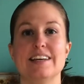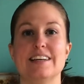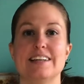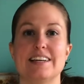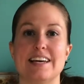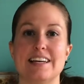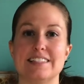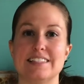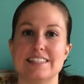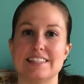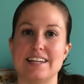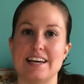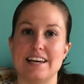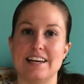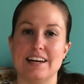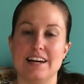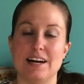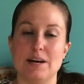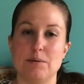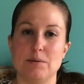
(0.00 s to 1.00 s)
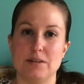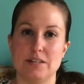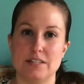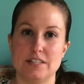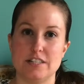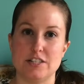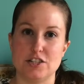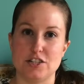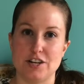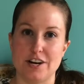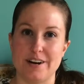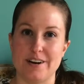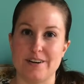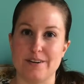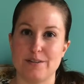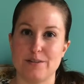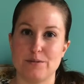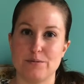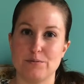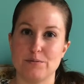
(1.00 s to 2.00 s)
and today I wanted to share
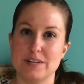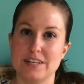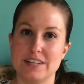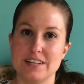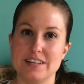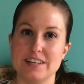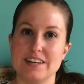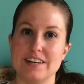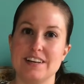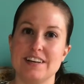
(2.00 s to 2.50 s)
3